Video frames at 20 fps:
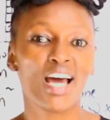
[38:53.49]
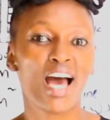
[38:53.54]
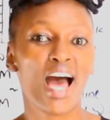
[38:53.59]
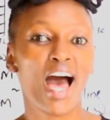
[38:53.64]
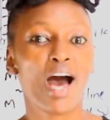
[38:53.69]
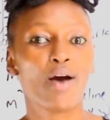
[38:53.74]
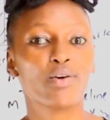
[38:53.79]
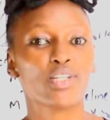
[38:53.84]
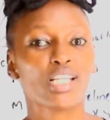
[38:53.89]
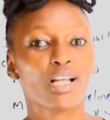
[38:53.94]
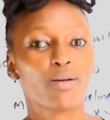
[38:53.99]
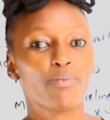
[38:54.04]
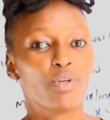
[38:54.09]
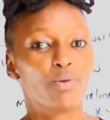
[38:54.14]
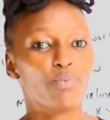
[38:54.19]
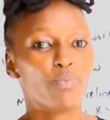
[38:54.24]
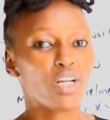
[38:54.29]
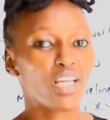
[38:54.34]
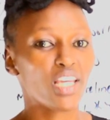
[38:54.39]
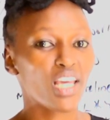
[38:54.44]
We shall
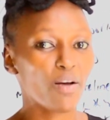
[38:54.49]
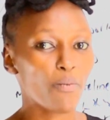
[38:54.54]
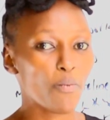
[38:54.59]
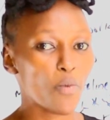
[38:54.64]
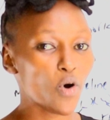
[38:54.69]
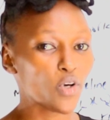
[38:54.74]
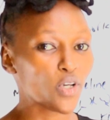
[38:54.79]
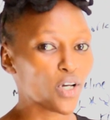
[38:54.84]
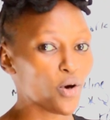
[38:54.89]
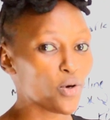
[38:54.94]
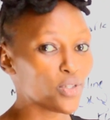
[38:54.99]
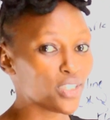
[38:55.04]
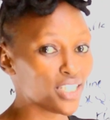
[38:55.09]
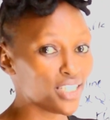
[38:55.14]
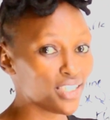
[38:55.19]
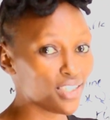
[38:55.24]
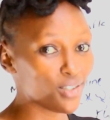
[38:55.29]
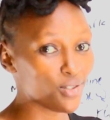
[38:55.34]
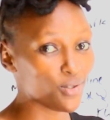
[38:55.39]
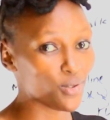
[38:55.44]
be bringing more
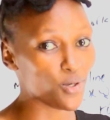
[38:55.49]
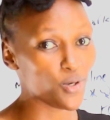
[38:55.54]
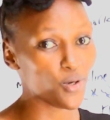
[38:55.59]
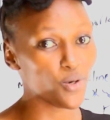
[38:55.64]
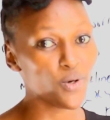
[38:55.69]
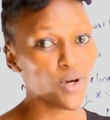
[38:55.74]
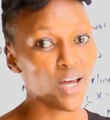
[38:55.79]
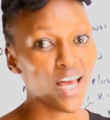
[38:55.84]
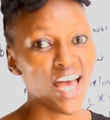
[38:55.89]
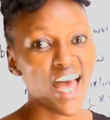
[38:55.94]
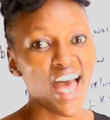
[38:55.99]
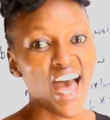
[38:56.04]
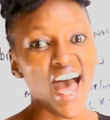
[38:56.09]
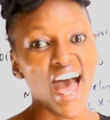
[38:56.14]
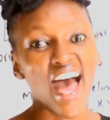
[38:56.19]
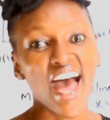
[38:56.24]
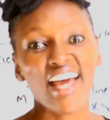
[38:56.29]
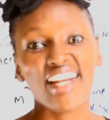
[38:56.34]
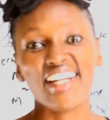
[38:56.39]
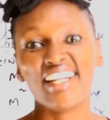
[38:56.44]
content to you,
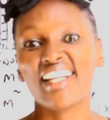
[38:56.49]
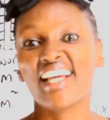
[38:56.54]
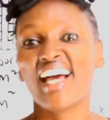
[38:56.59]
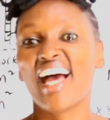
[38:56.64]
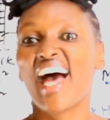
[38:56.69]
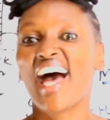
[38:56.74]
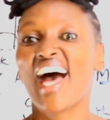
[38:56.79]
and